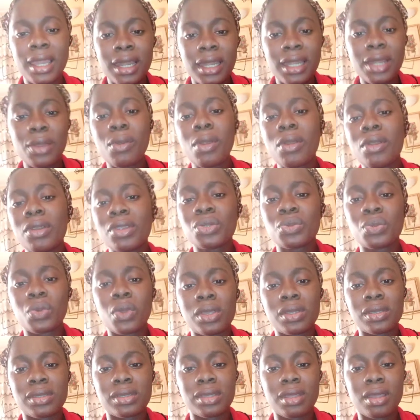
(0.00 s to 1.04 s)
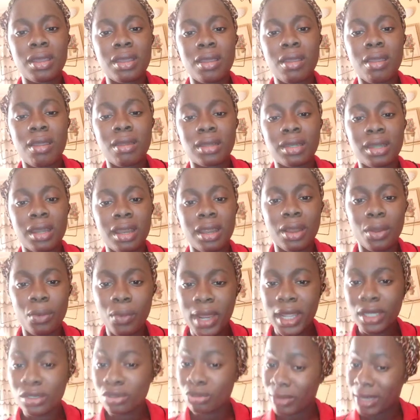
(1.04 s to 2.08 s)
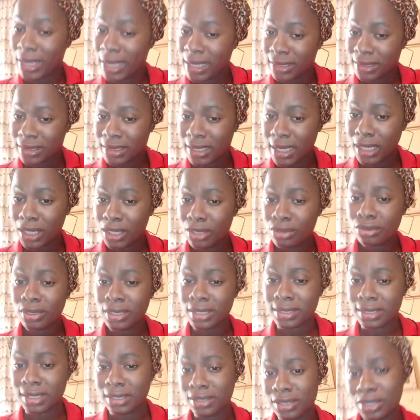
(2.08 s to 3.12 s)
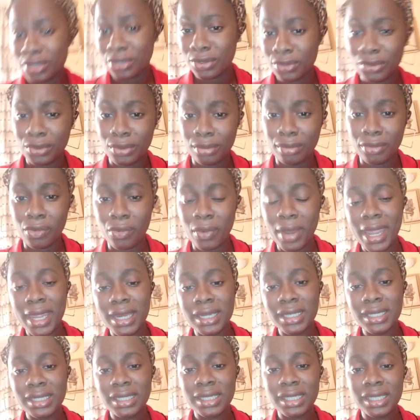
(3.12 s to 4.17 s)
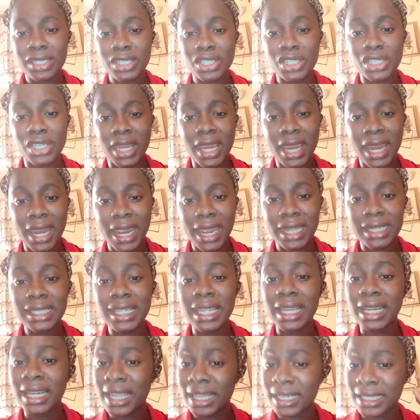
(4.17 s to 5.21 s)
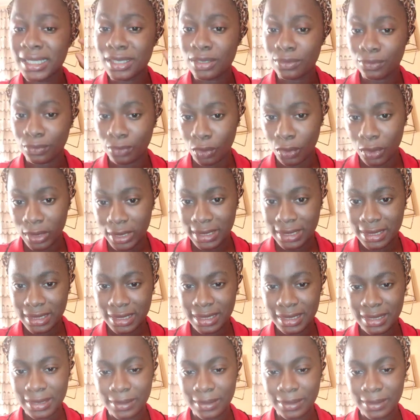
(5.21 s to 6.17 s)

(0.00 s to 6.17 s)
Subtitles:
Liquorose was on her way to enter into the sitting room when she heard a lady's voice.